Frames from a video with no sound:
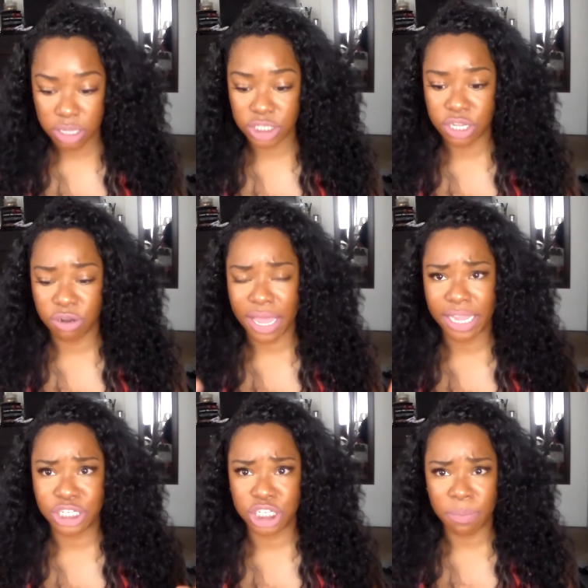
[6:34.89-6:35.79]
because they're
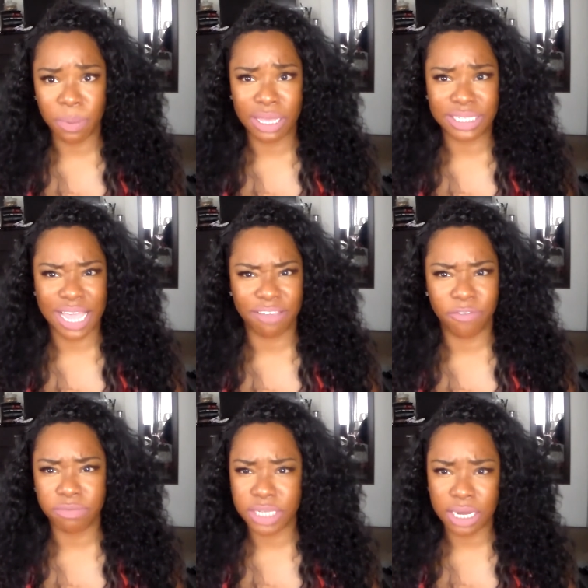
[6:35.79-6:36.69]
like, shipping is like
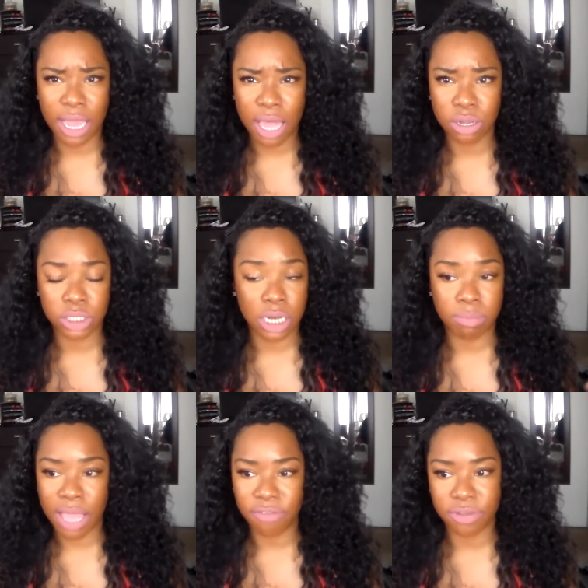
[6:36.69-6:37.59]
fifteen dollars, and
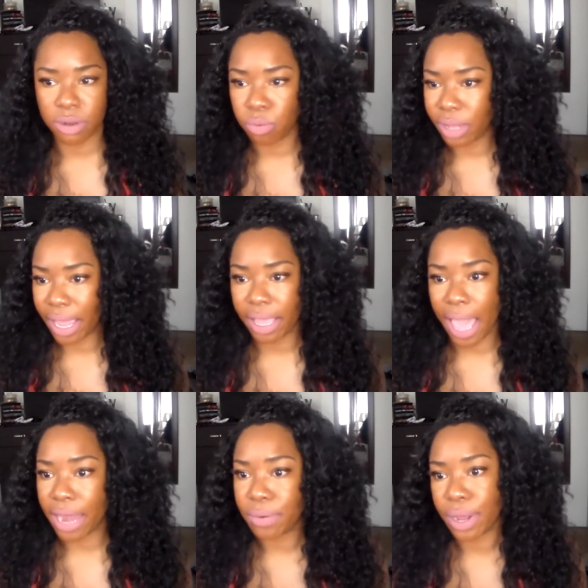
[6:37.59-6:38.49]
I'm not gonna, like,
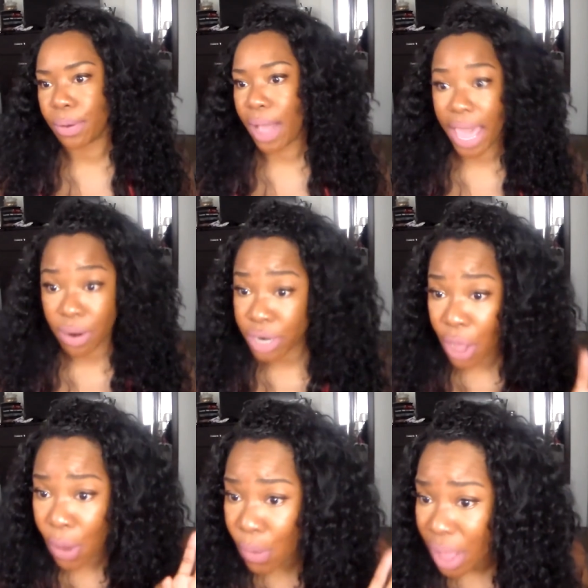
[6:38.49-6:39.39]
I don't know I don't
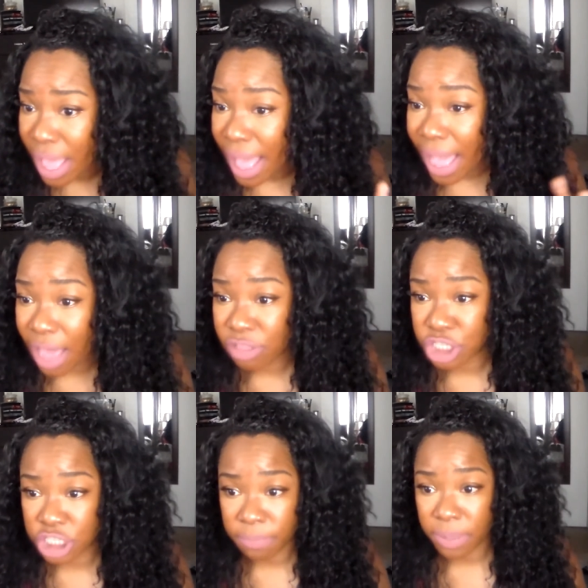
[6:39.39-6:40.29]
know how the
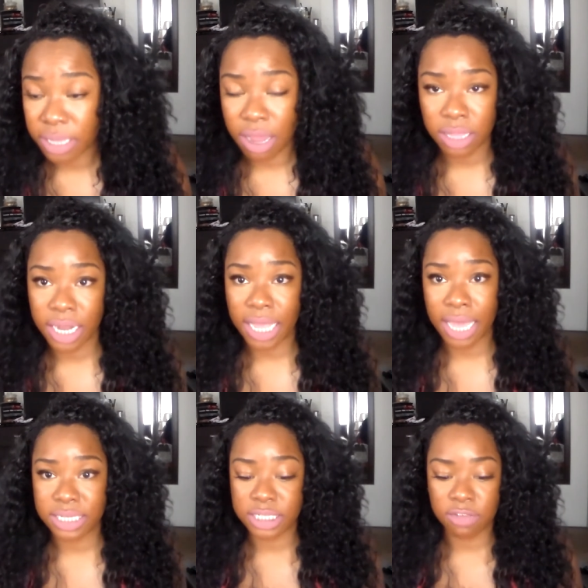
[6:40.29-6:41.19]
shipping and all of that
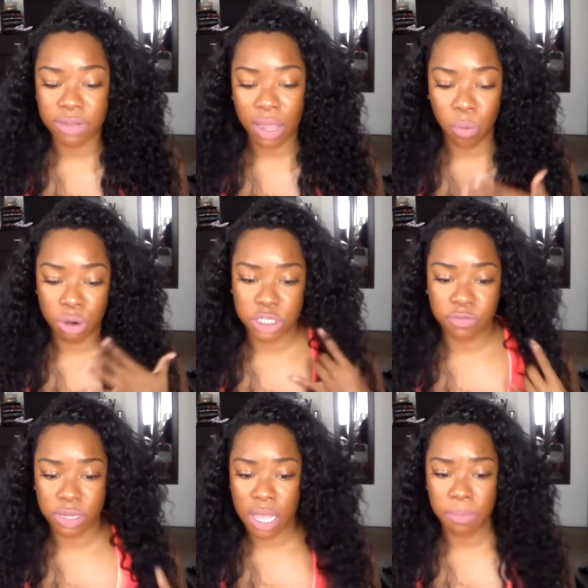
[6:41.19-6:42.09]
kind of stuff like
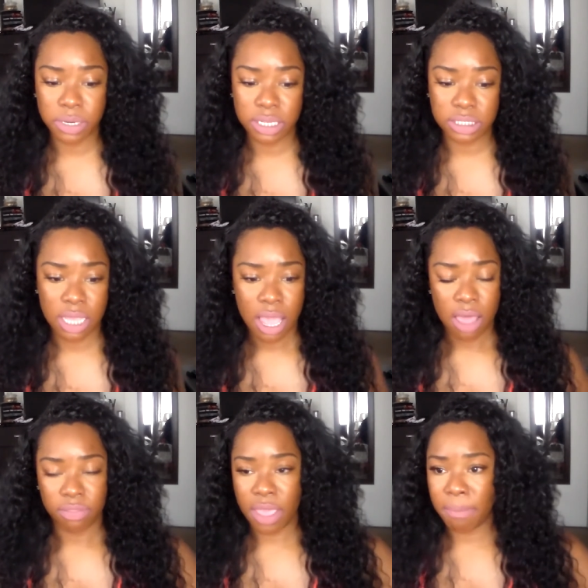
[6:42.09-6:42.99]
works for companies.
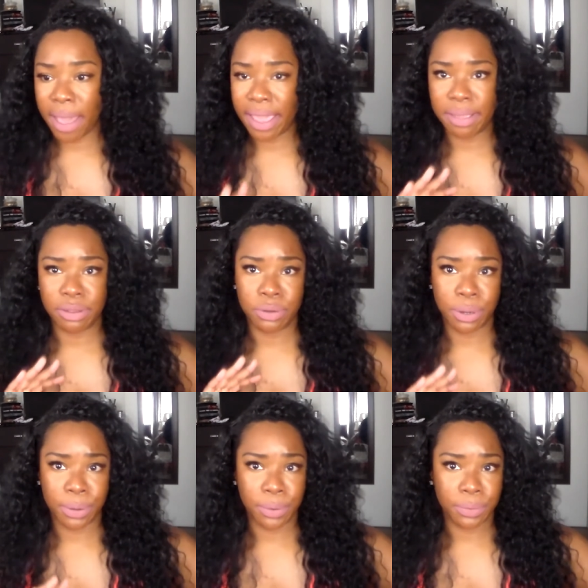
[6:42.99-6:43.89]
They might, you
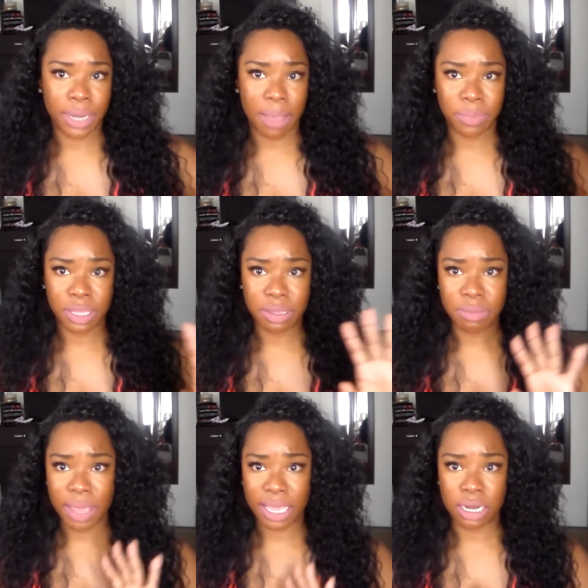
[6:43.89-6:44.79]
know, not
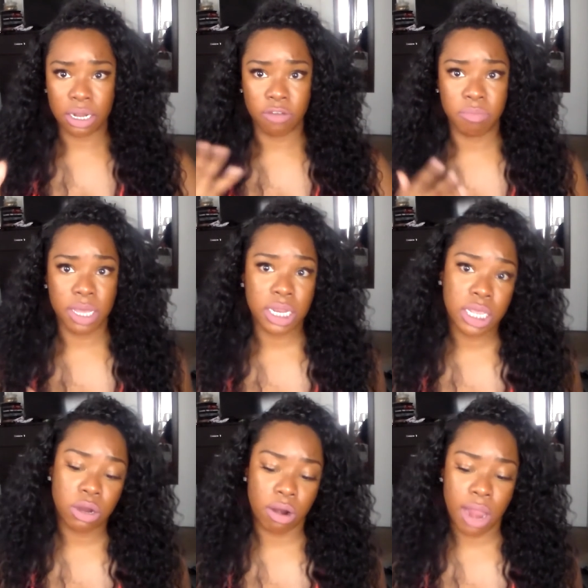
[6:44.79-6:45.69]
be making enough money,